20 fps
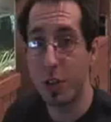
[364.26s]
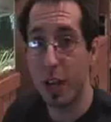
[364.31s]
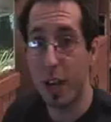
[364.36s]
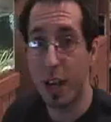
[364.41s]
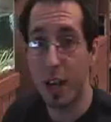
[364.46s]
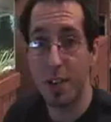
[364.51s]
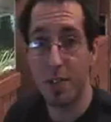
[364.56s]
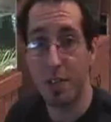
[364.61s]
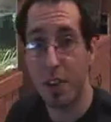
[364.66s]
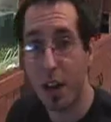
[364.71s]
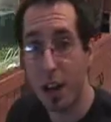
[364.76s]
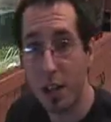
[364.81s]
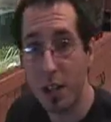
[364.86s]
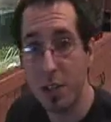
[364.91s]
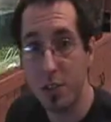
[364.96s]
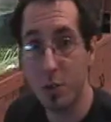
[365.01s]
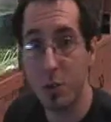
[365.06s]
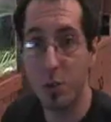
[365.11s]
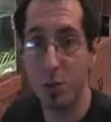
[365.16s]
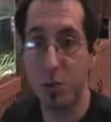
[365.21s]
can. If not,
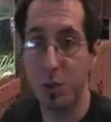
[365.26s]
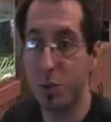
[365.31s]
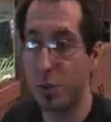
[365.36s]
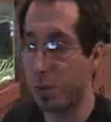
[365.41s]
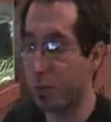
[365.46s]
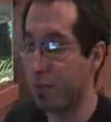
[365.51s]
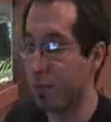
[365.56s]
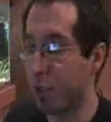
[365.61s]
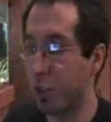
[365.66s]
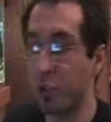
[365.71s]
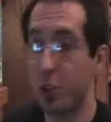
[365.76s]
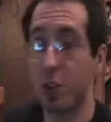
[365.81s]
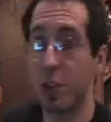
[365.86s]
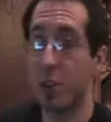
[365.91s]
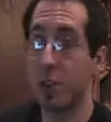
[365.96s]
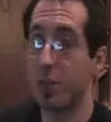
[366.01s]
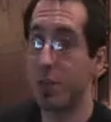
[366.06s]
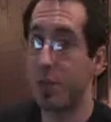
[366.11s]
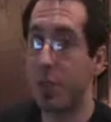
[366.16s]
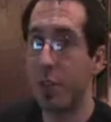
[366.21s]
it's cool too. Just
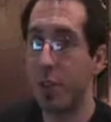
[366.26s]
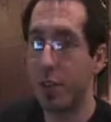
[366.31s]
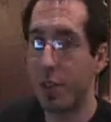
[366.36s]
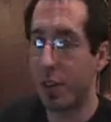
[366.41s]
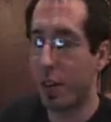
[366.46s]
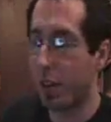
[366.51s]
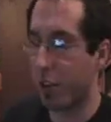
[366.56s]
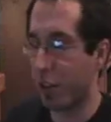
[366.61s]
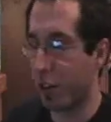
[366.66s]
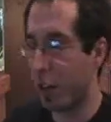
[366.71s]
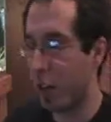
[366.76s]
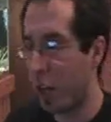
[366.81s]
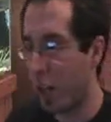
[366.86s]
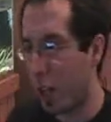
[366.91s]
looking for a discussion.